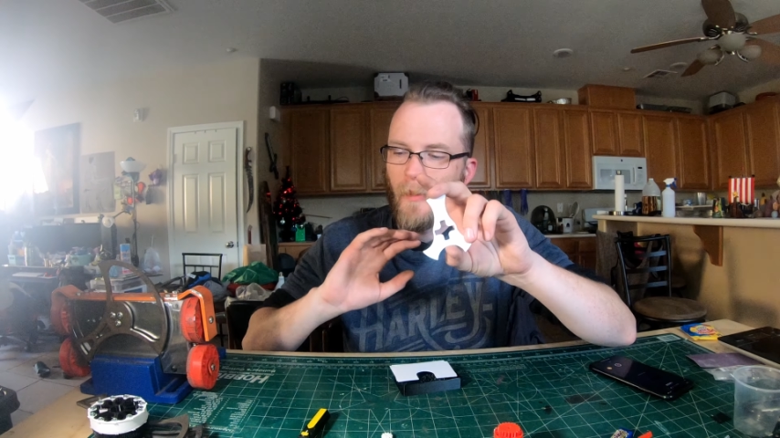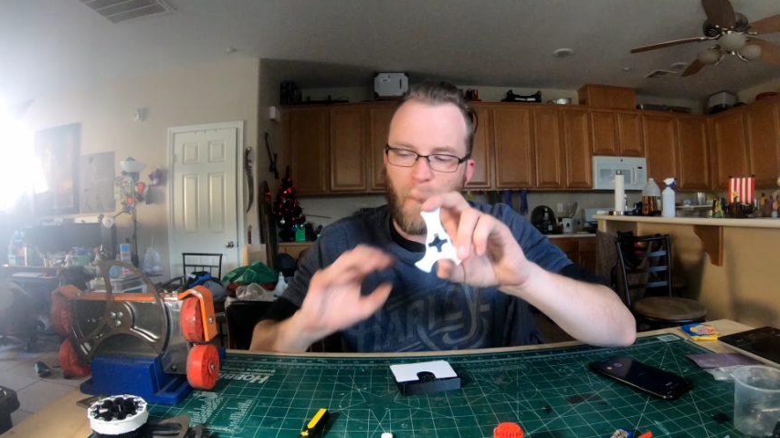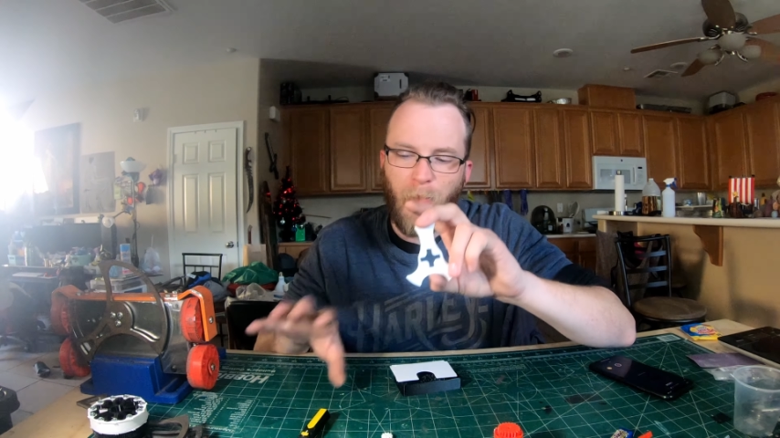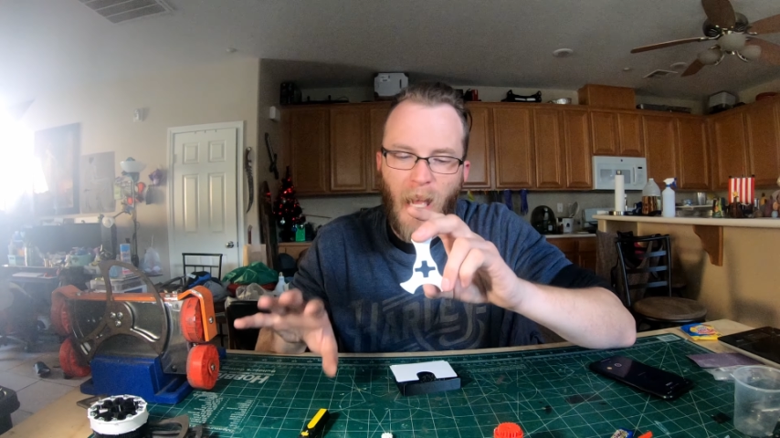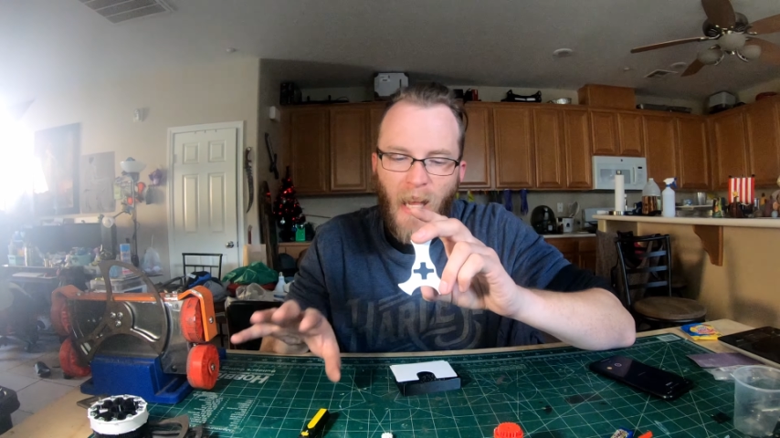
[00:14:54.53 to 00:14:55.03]

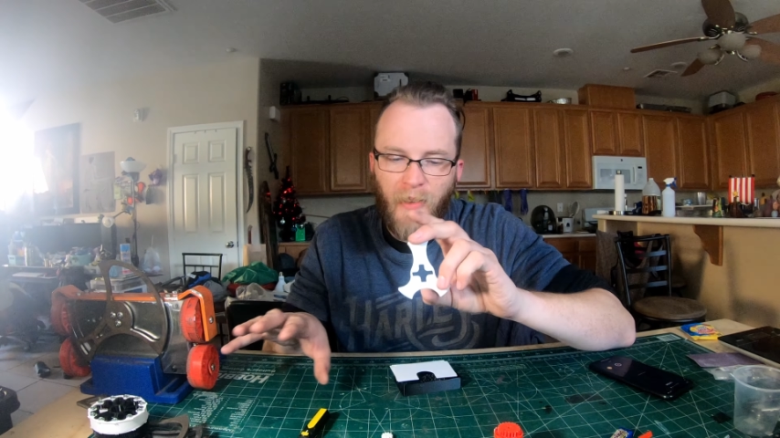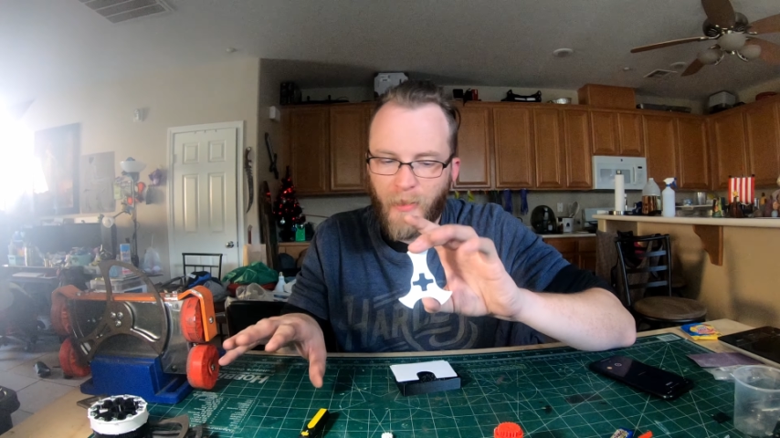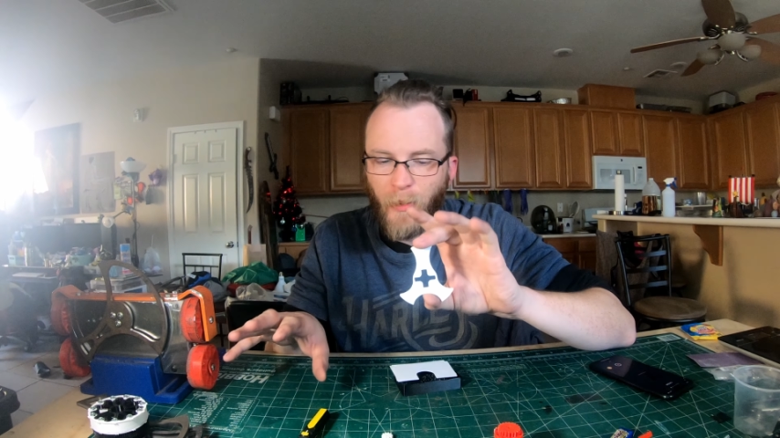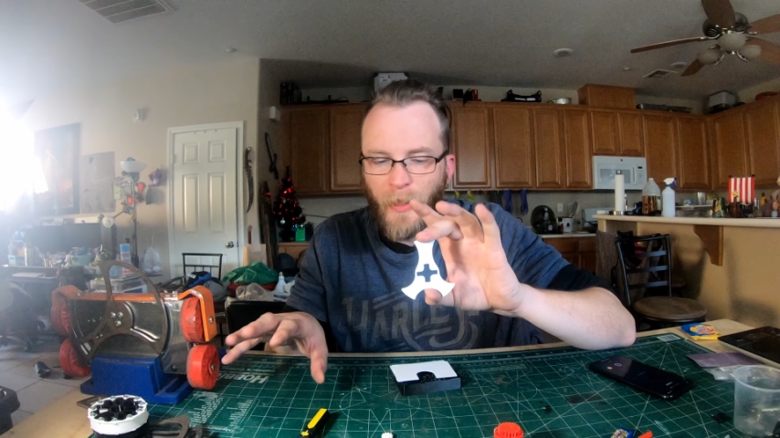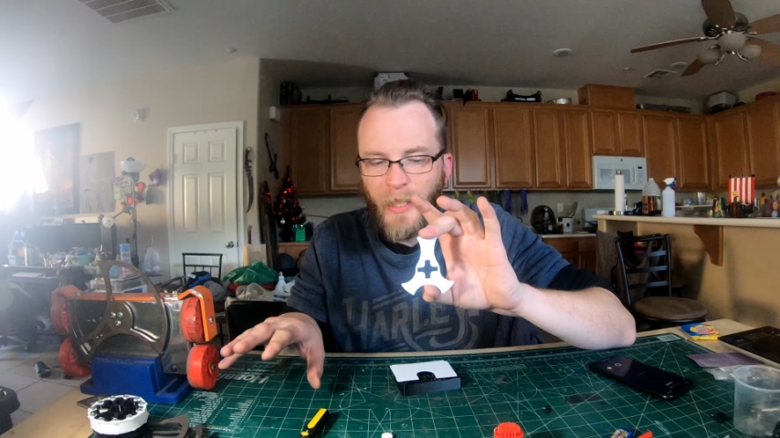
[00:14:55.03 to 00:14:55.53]

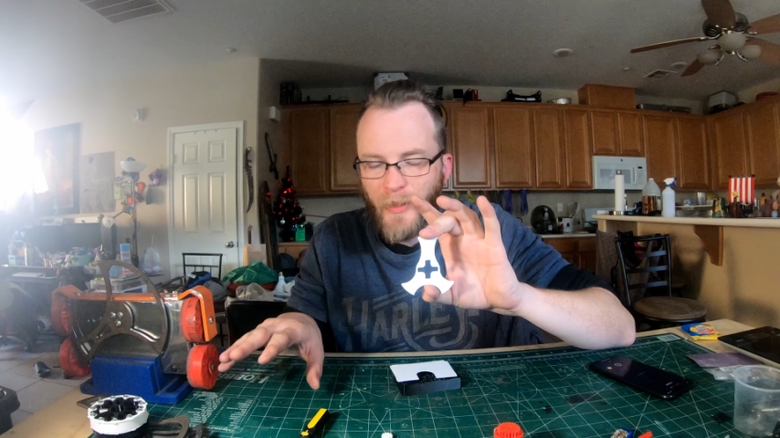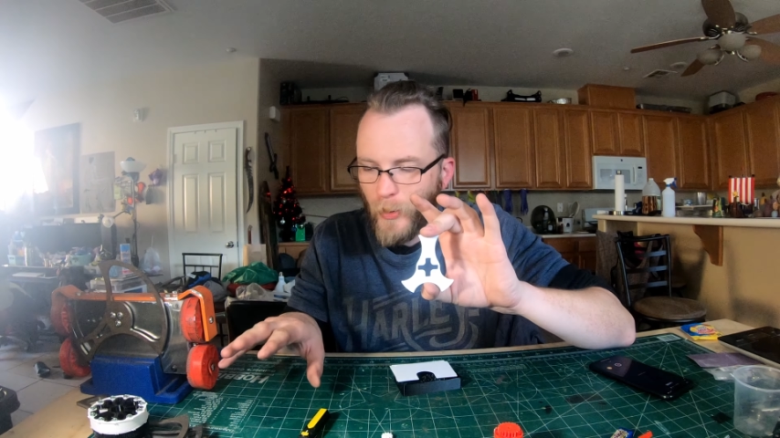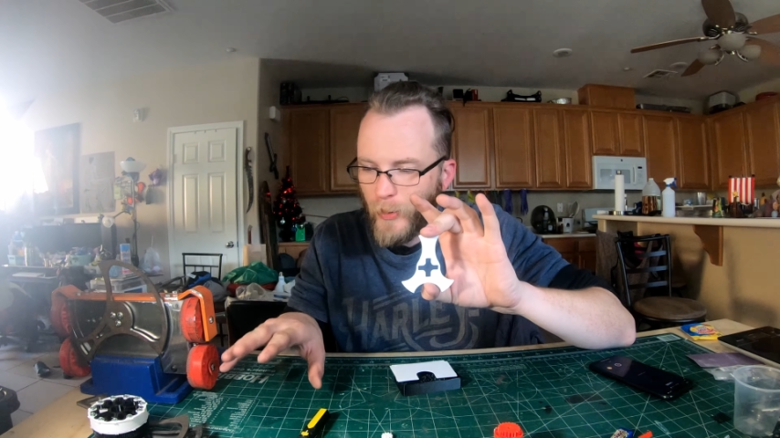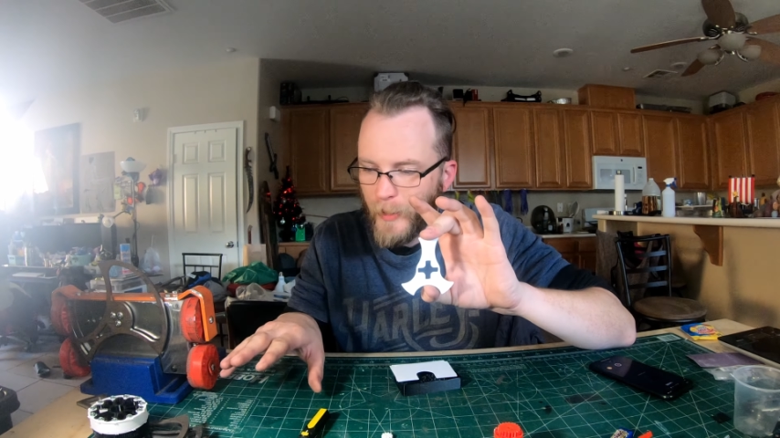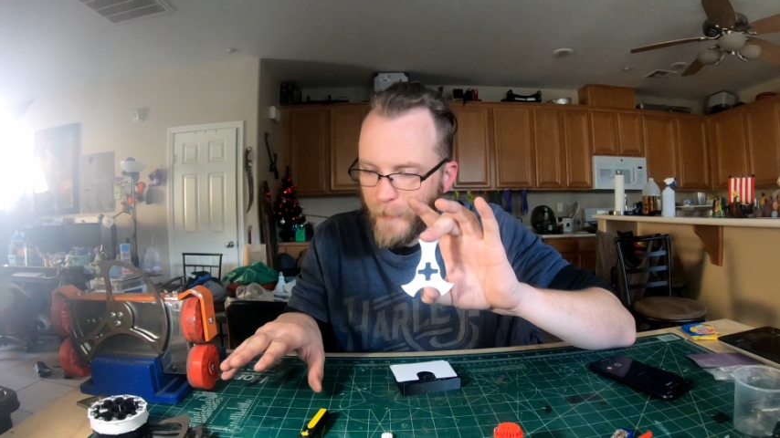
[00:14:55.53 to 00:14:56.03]
math going
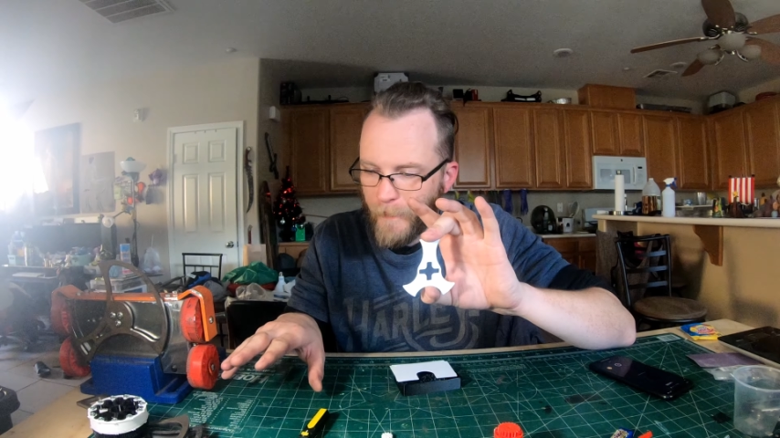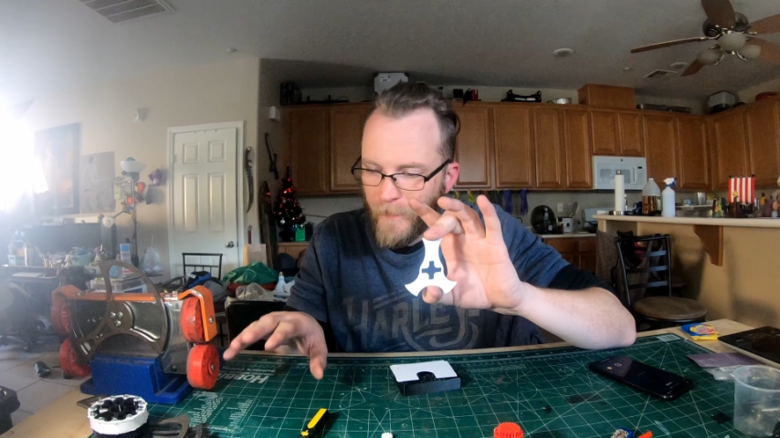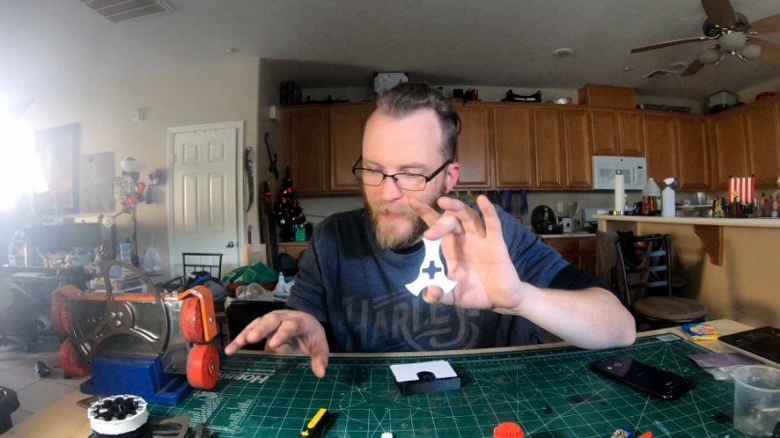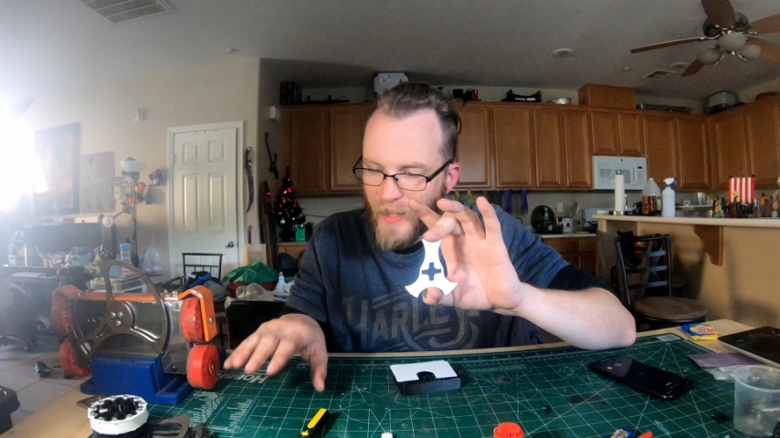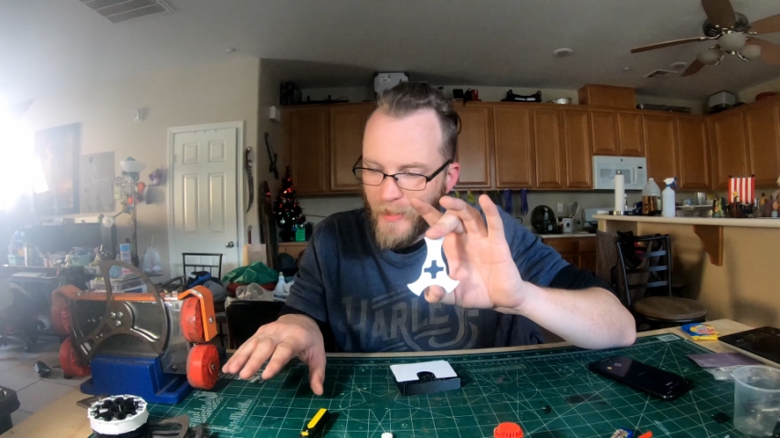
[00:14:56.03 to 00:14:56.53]
into it
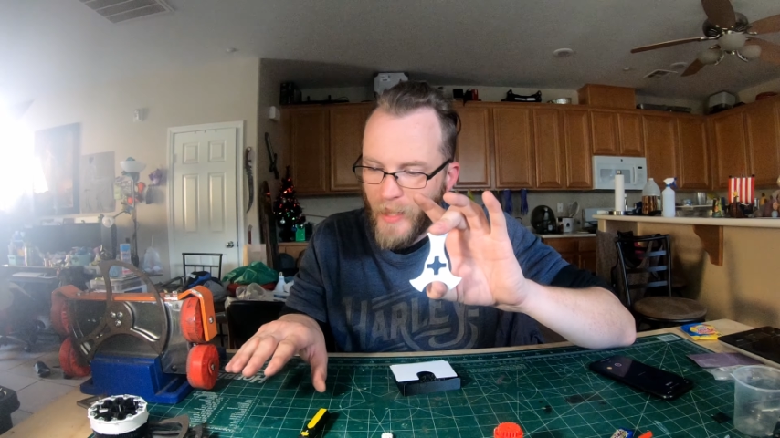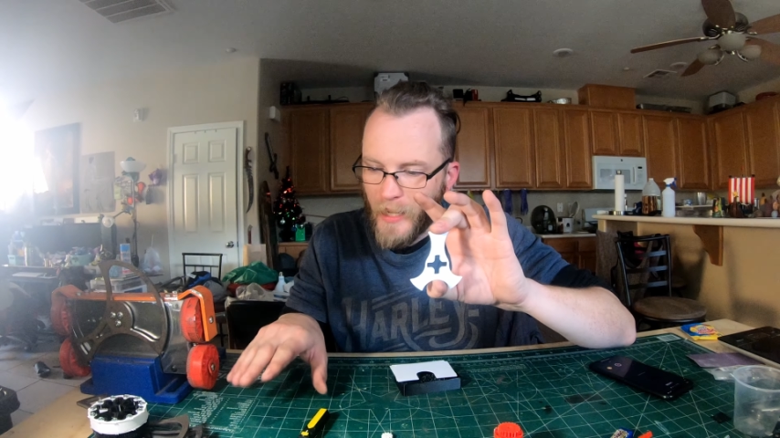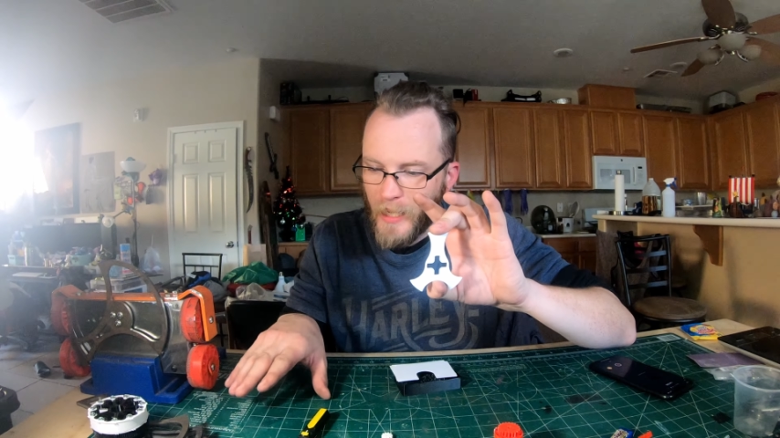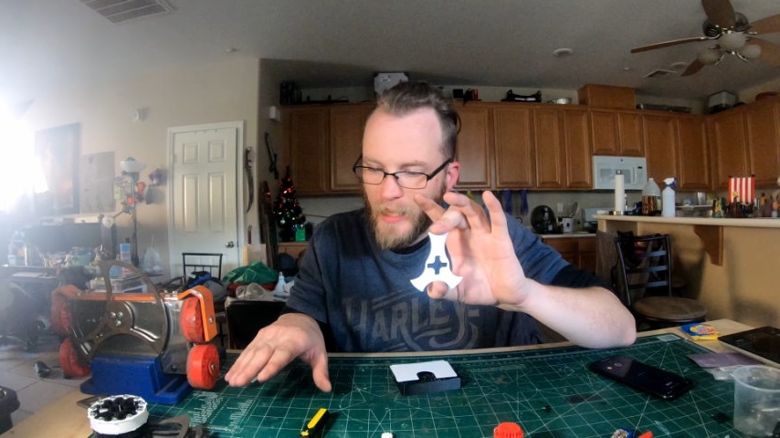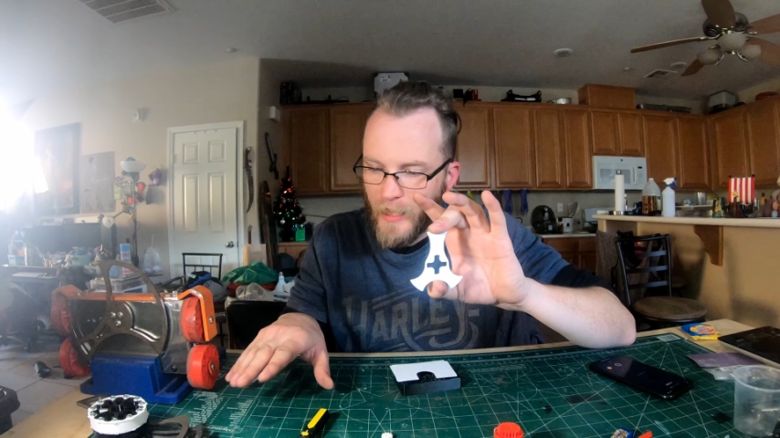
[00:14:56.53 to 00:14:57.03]
that